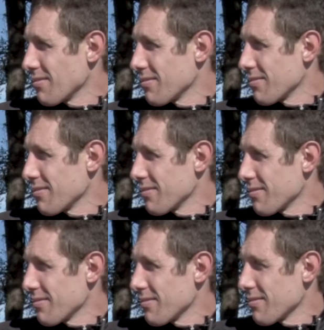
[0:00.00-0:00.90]

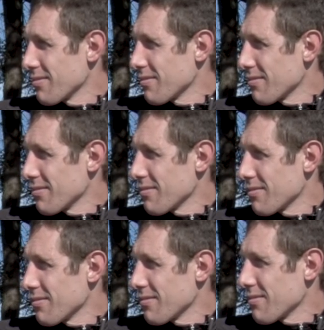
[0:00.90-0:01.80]

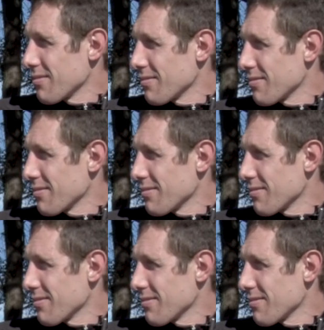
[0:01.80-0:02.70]

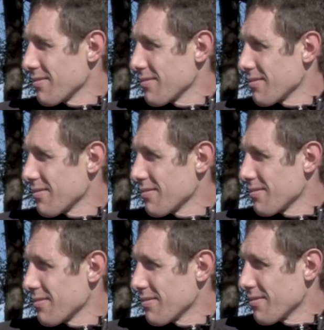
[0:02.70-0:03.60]

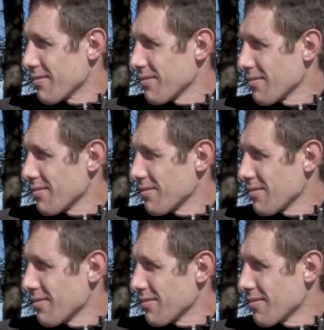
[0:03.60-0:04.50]

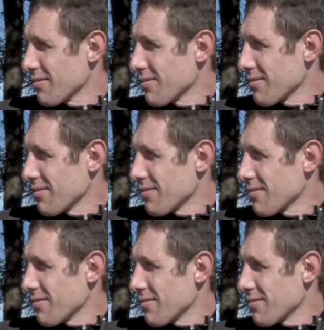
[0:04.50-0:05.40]

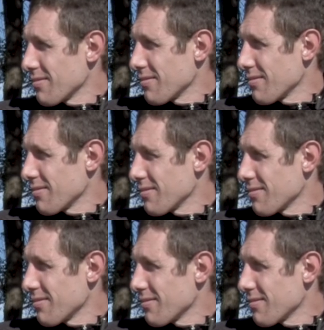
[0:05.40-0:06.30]

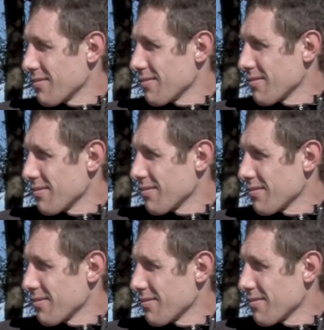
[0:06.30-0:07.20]

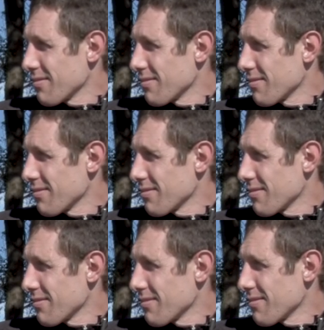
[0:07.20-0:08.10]
[no speech]